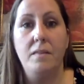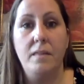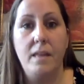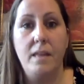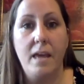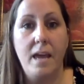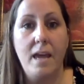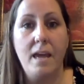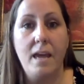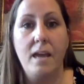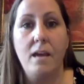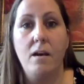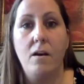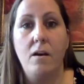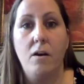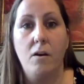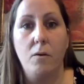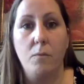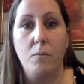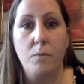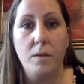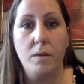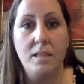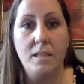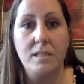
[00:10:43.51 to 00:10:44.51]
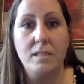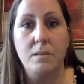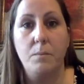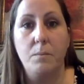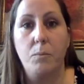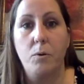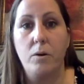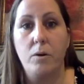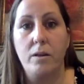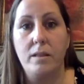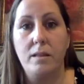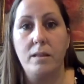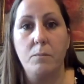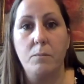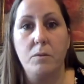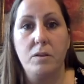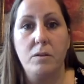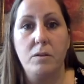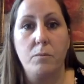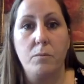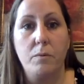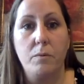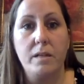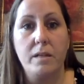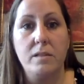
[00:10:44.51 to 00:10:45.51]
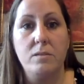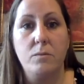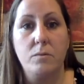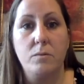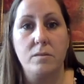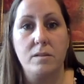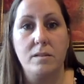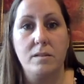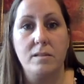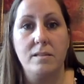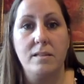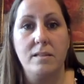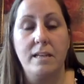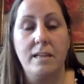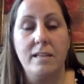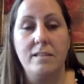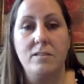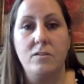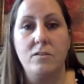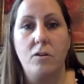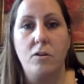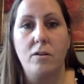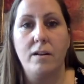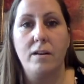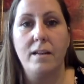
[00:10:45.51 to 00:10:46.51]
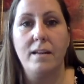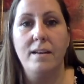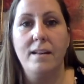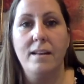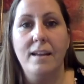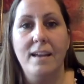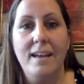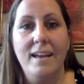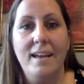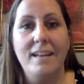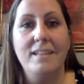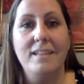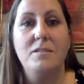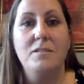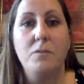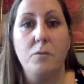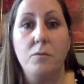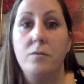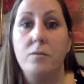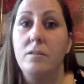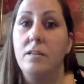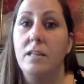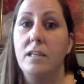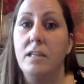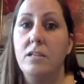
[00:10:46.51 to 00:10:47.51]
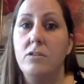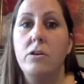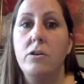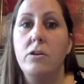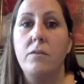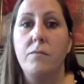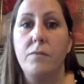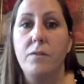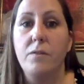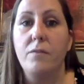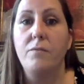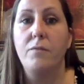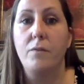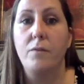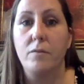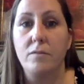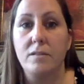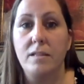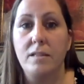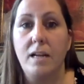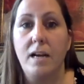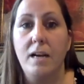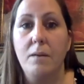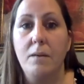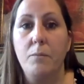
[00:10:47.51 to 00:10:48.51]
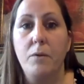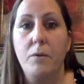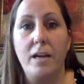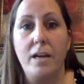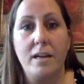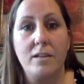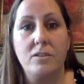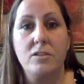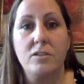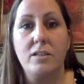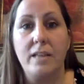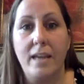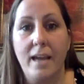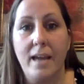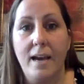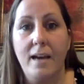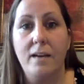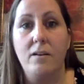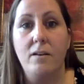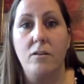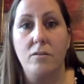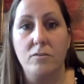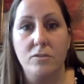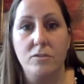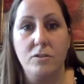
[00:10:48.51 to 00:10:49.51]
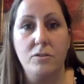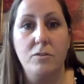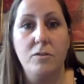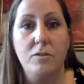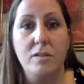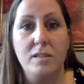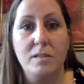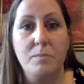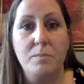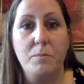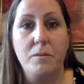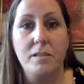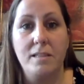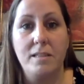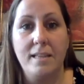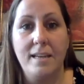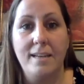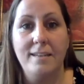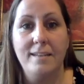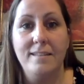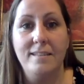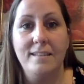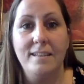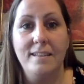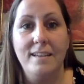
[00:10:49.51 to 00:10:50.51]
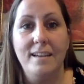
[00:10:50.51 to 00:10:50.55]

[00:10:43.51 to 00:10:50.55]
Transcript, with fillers: they are really supporting them with the resources to get started and so this year for the first time we actually had our students present